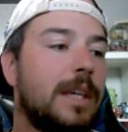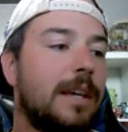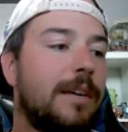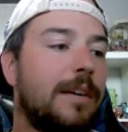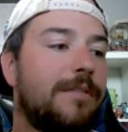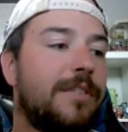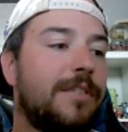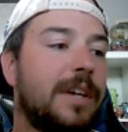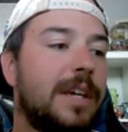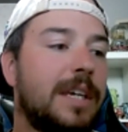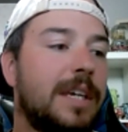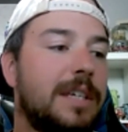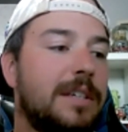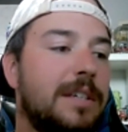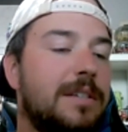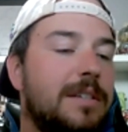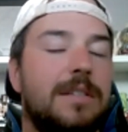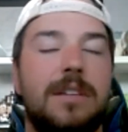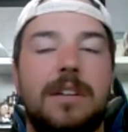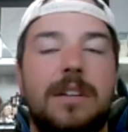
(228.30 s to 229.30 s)
if
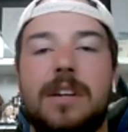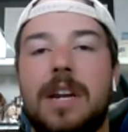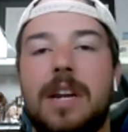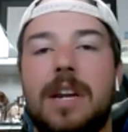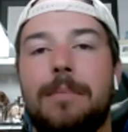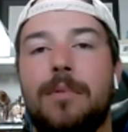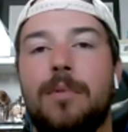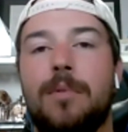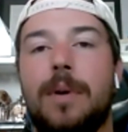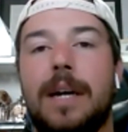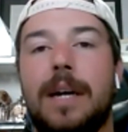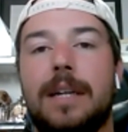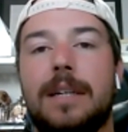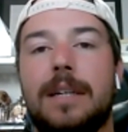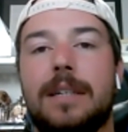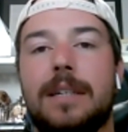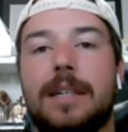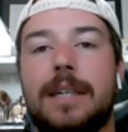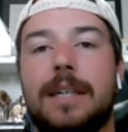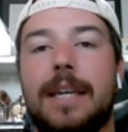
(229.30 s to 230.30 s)
he's number
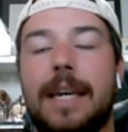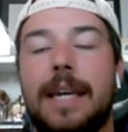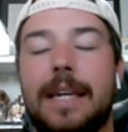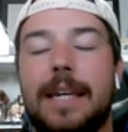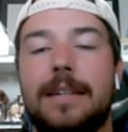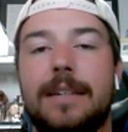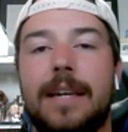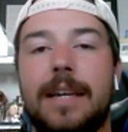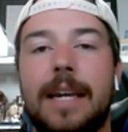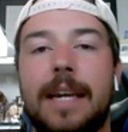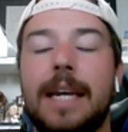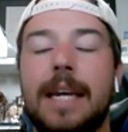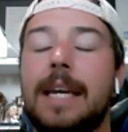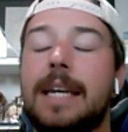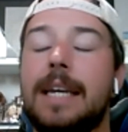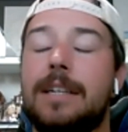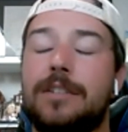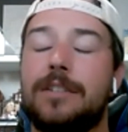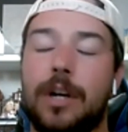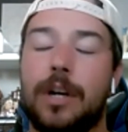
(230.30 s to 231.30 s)
one kick in taker,
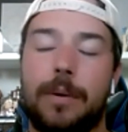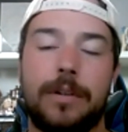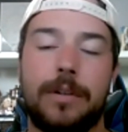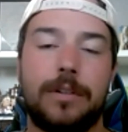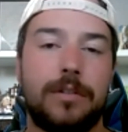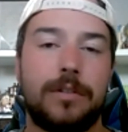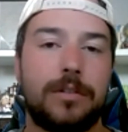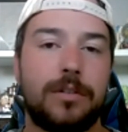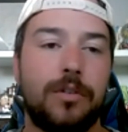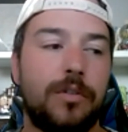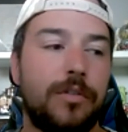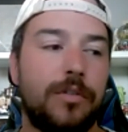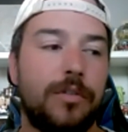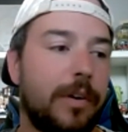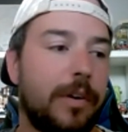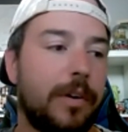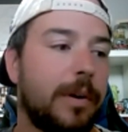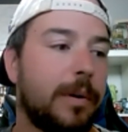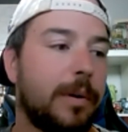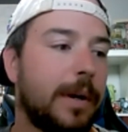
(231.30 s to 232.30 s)
he's going to score
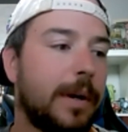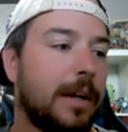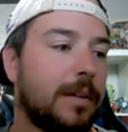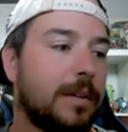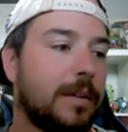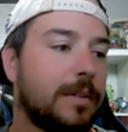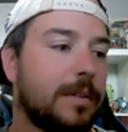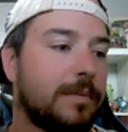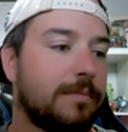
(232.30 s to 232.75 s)
very well.